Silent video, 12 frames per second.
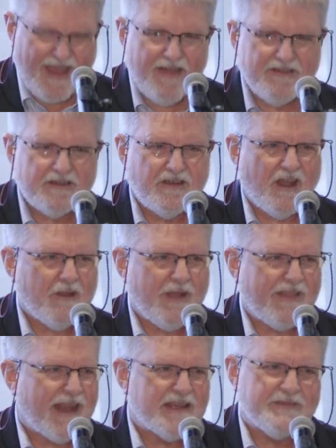I have to talk
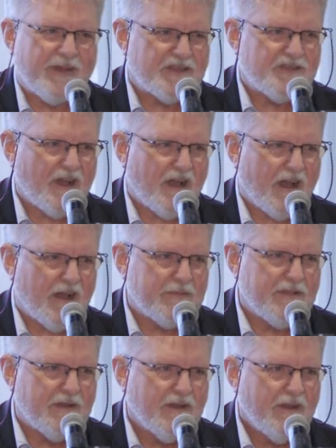about that, it's my job,
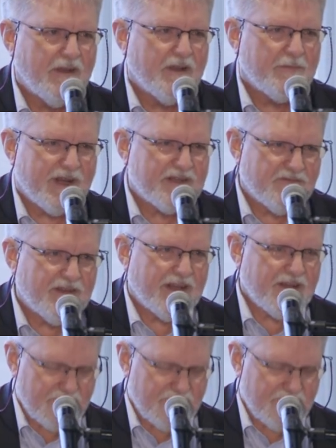but it's really